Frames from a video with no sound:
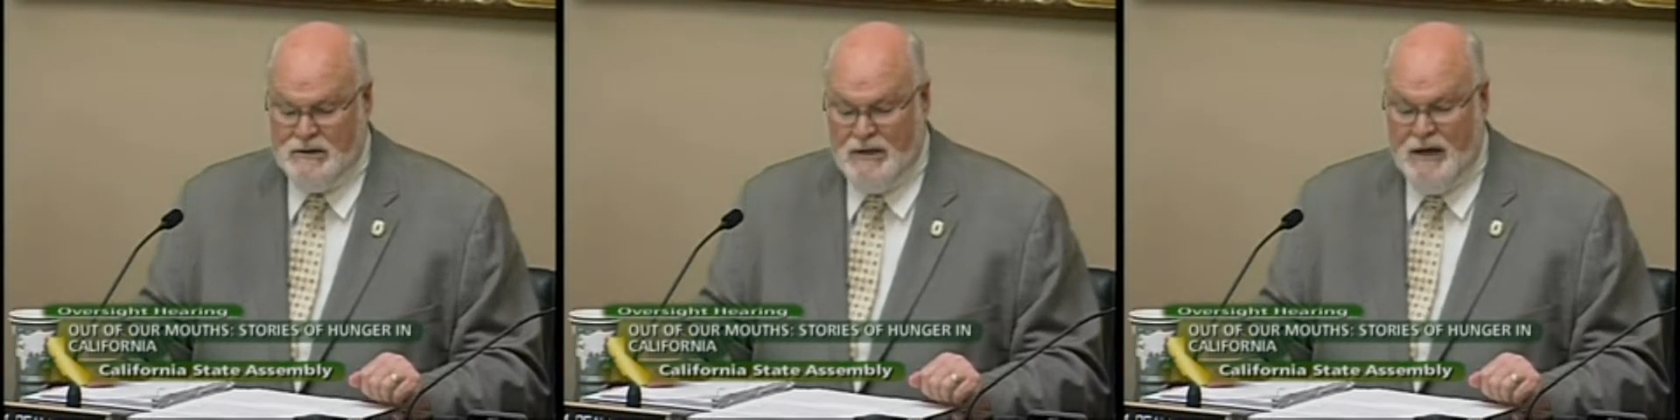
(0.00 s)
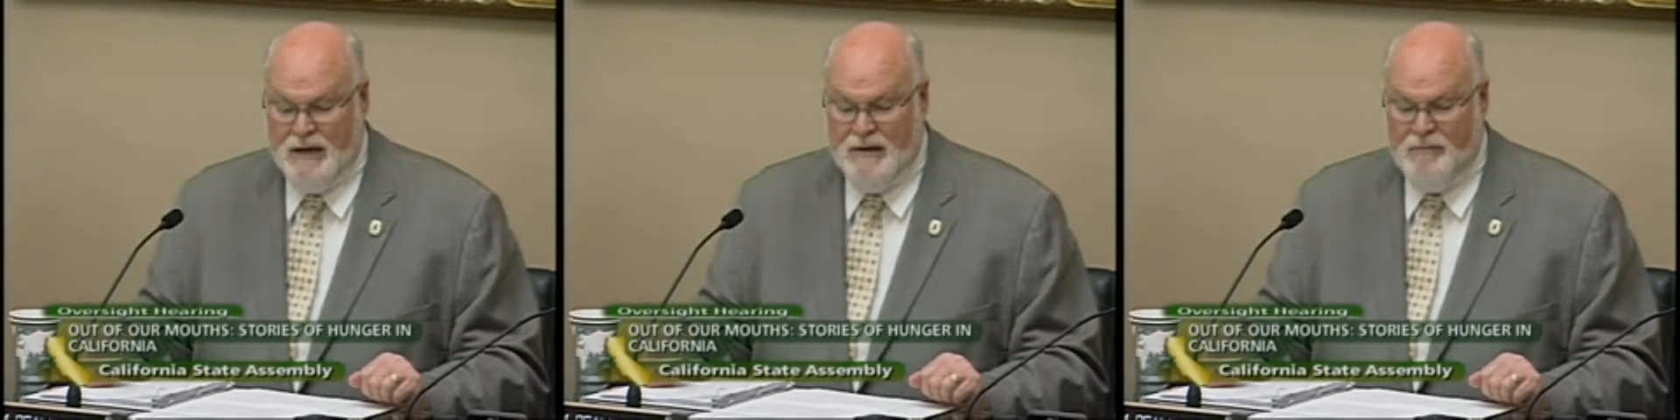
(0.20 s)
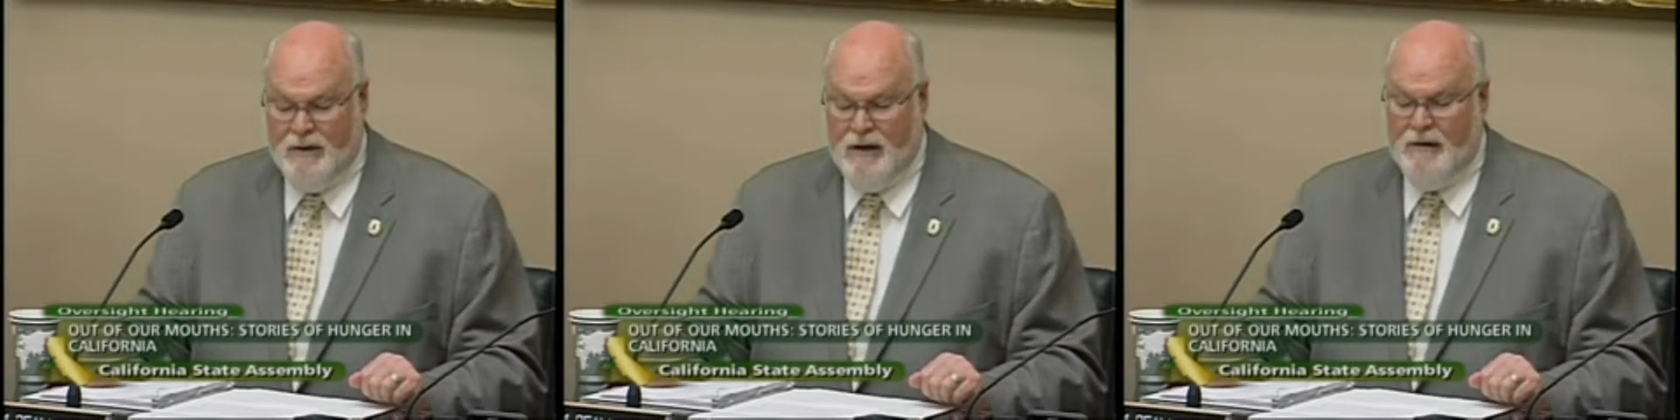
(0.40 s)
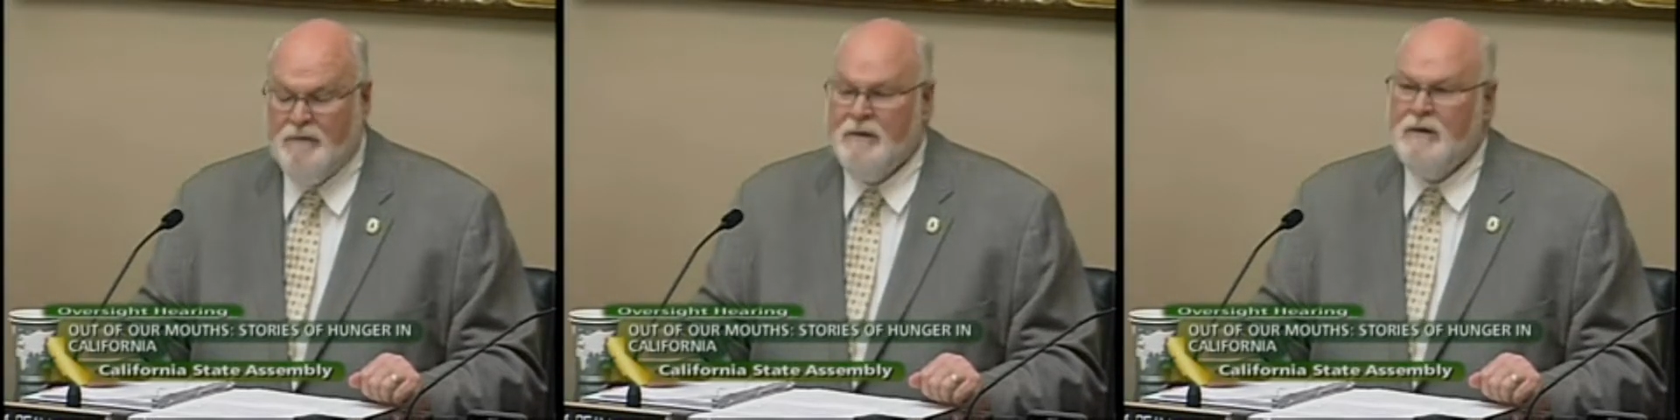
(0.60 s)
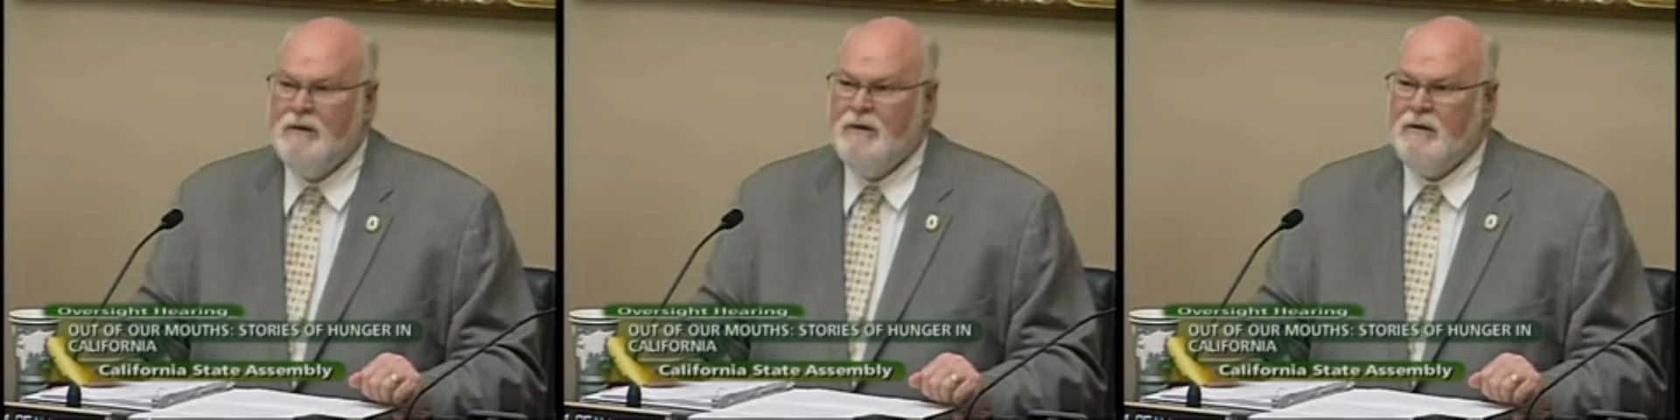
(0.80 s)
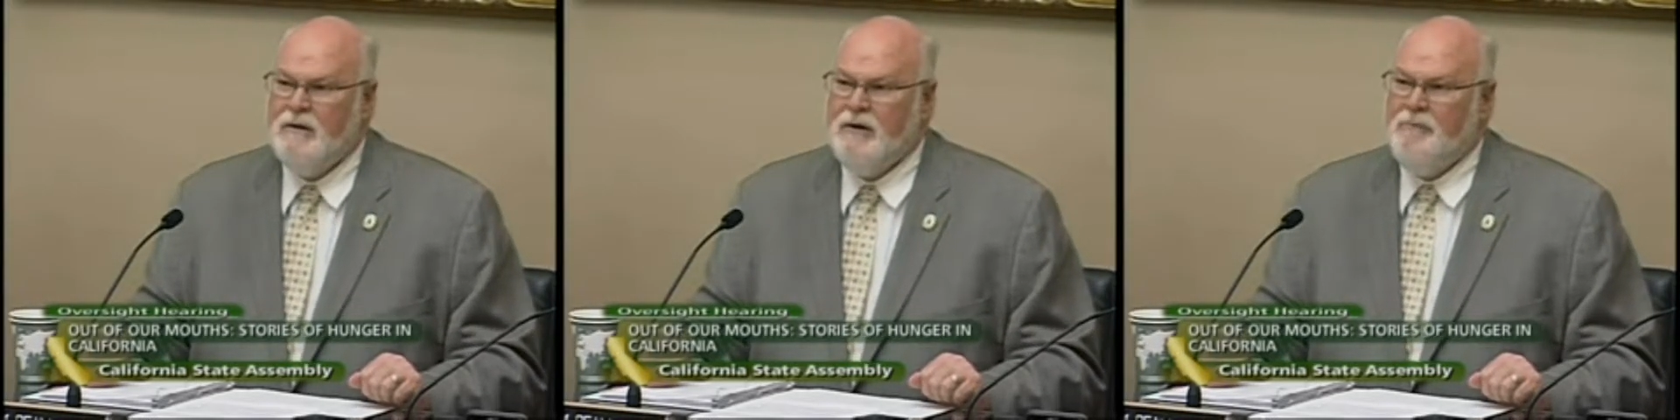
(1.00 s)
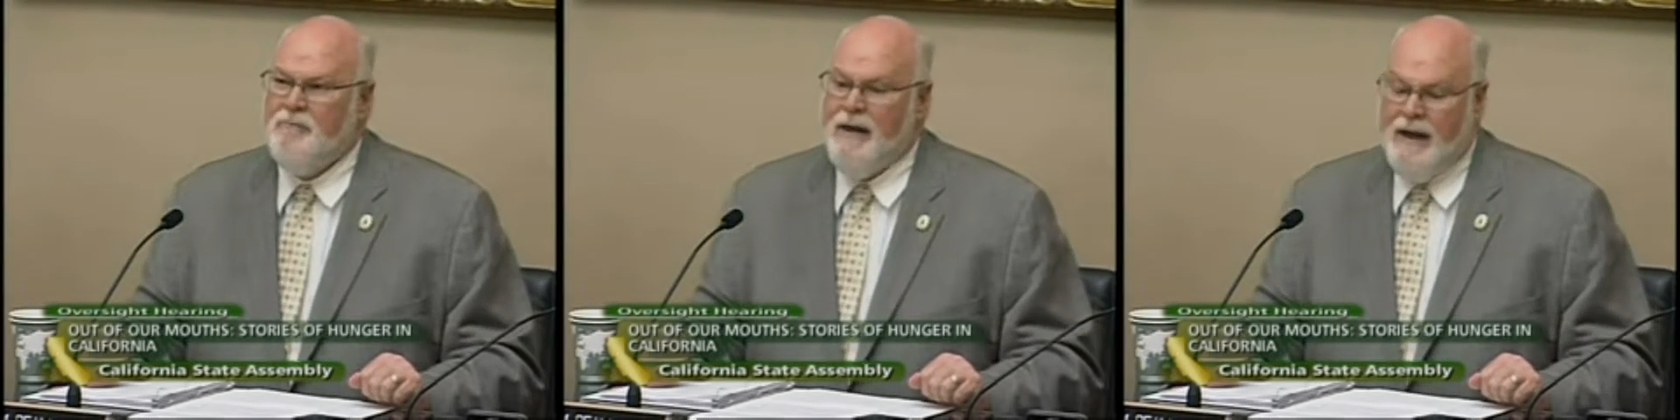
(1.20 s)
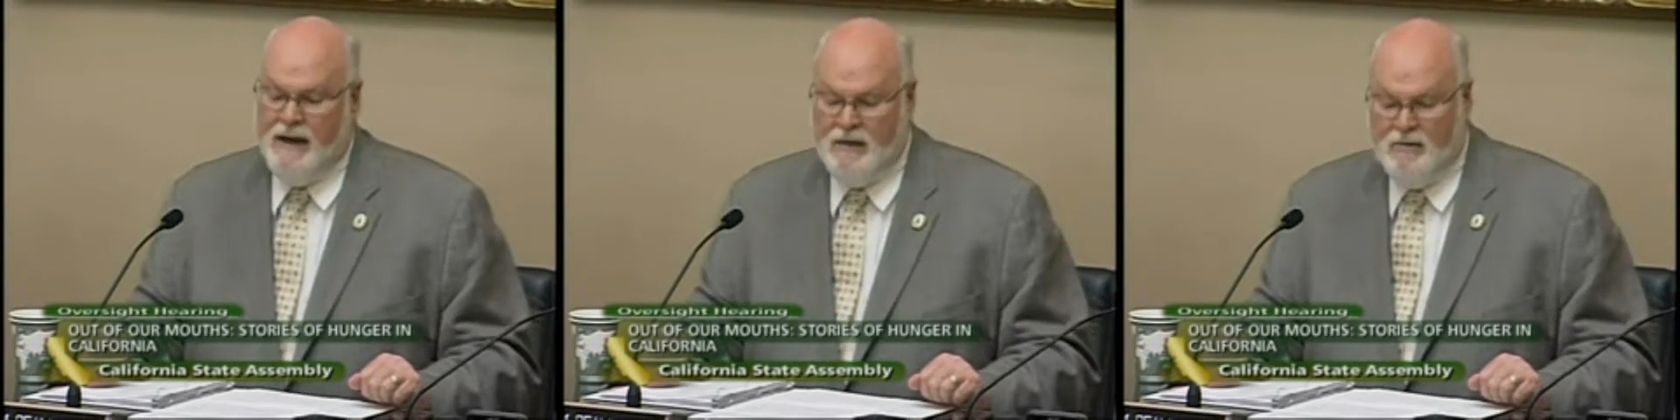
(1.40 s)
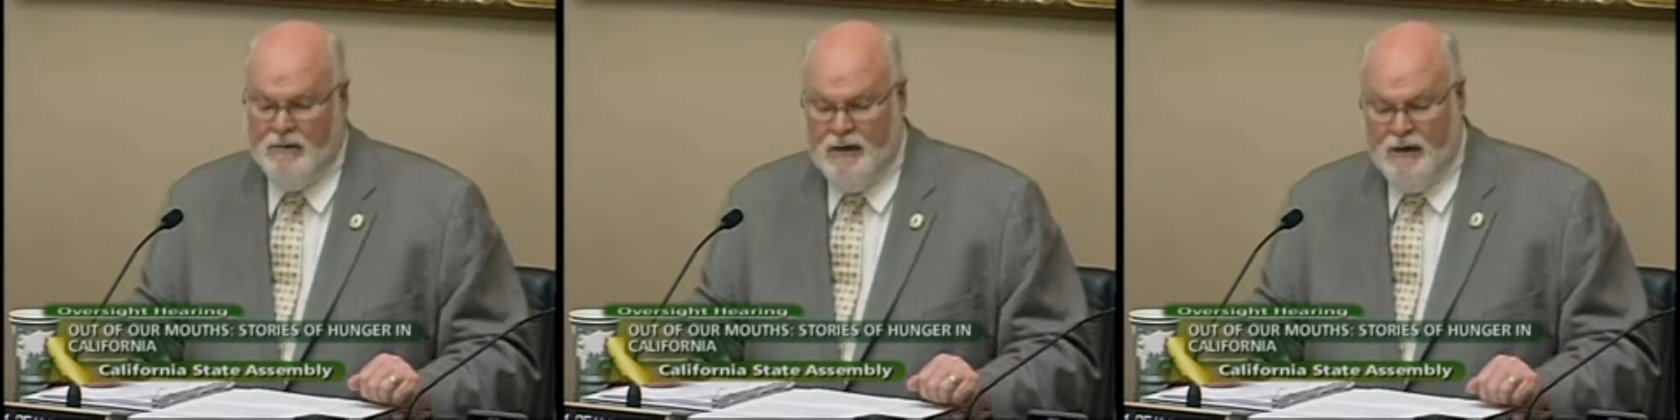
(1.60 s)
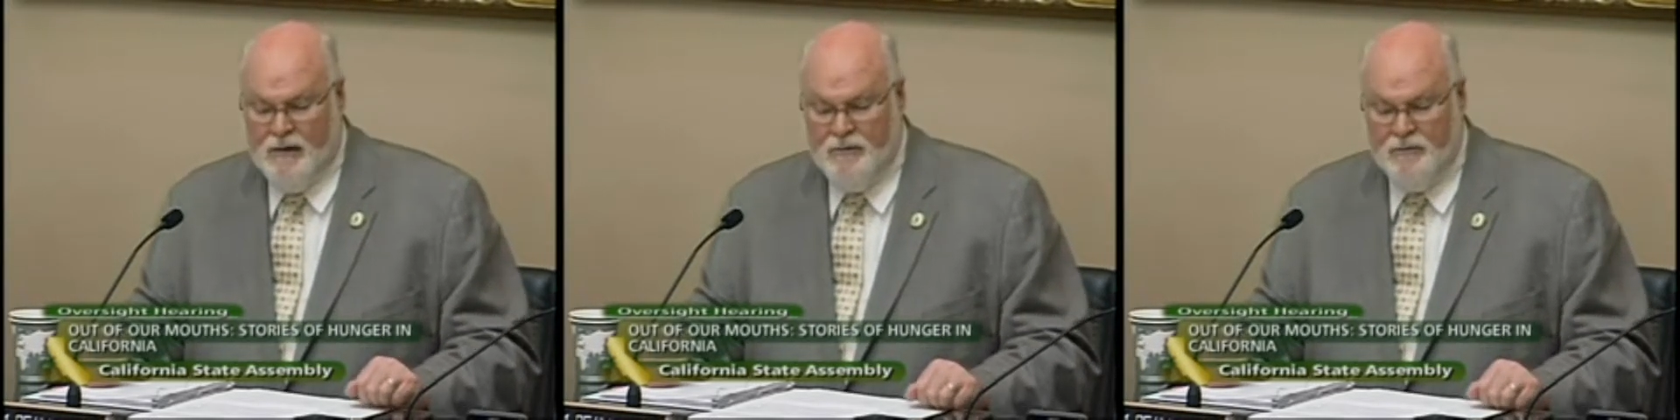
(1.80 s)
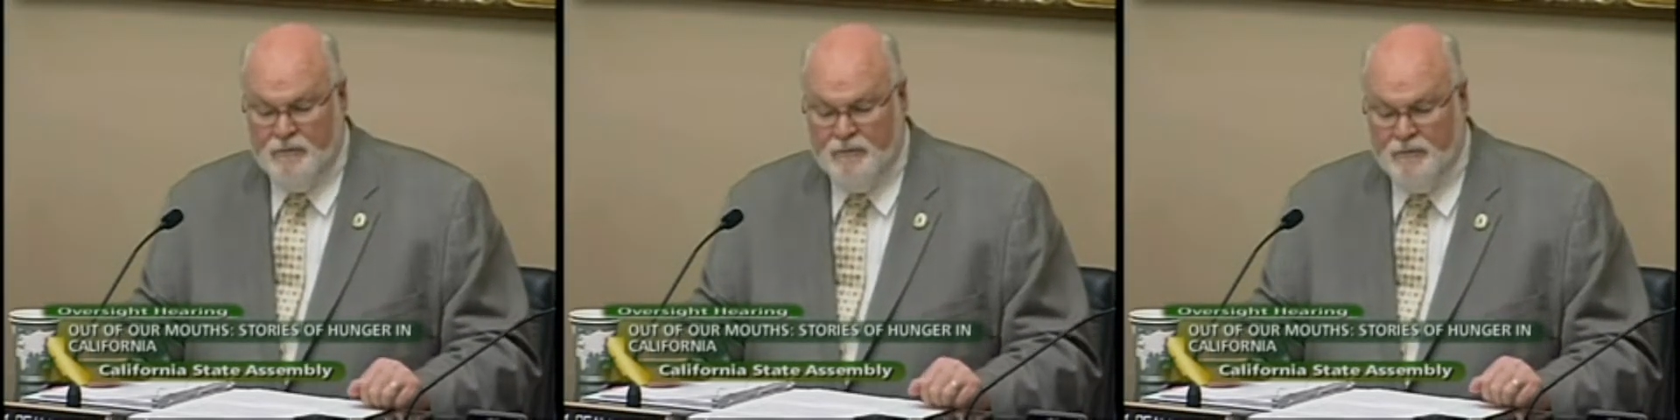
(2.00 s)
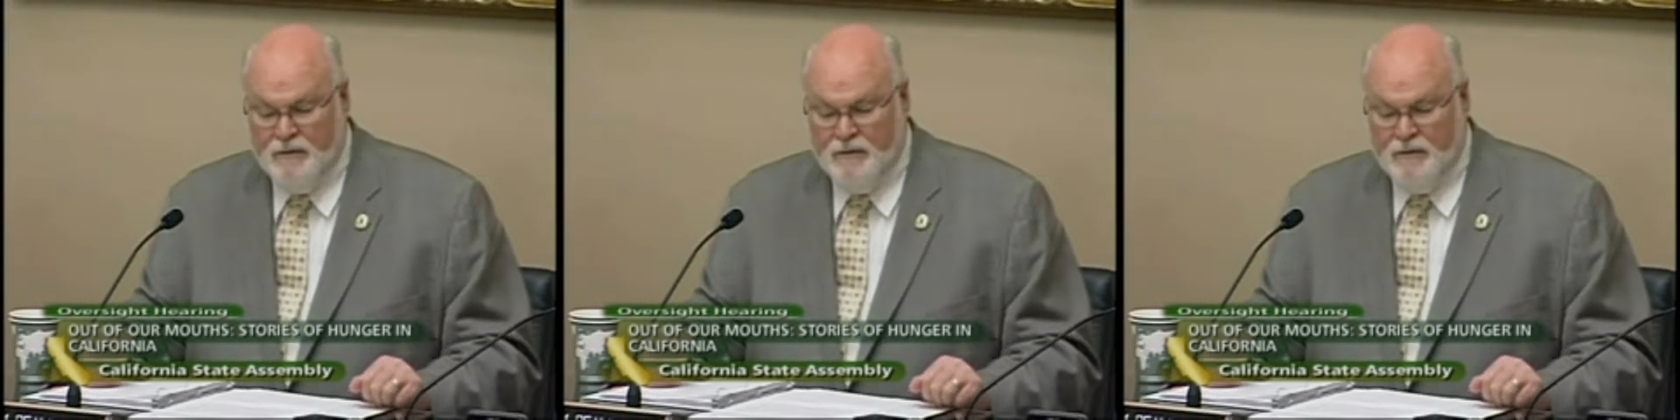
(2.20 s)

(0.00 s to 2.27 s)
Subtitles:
talk about the background